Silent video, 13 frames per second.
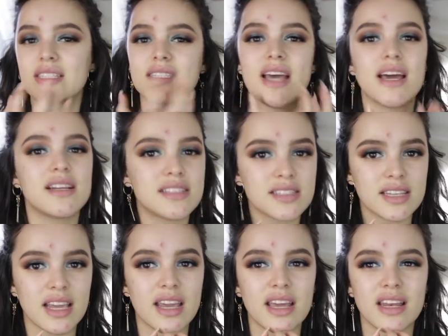dead
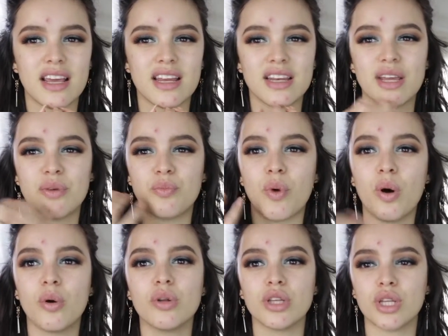skin, and it
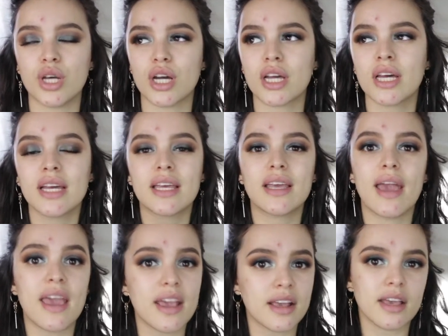won't look
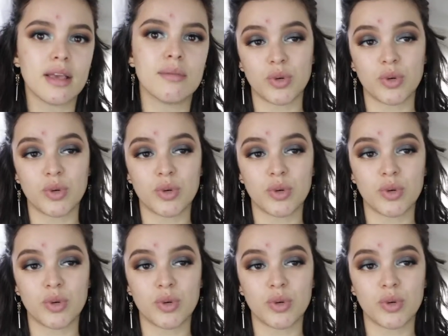cakey.